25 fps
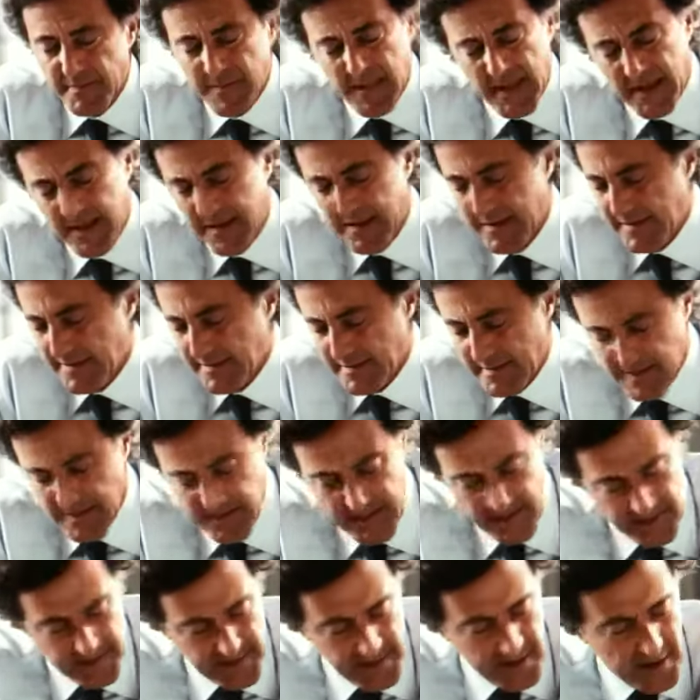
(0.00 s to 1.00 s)
No,
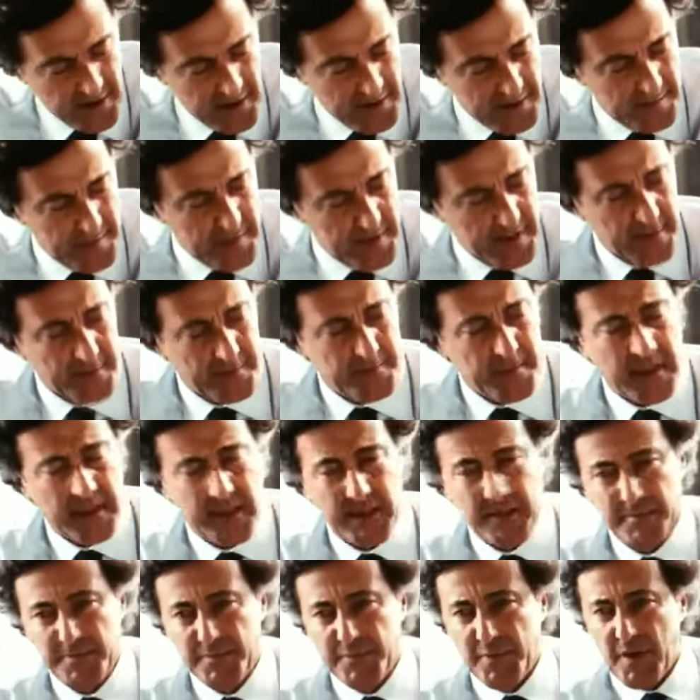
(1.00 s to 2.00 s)
this is not about
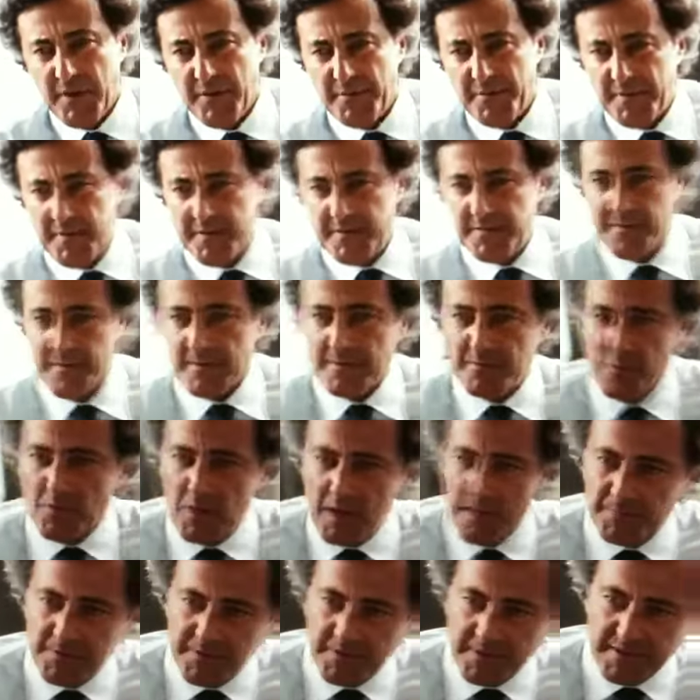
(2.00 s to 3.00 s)
making profit from
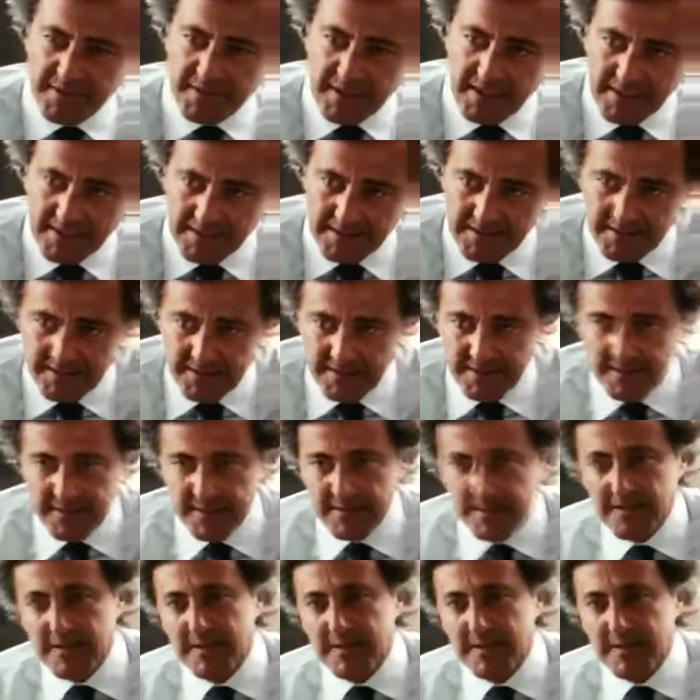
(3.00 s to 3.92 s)
weapon sales.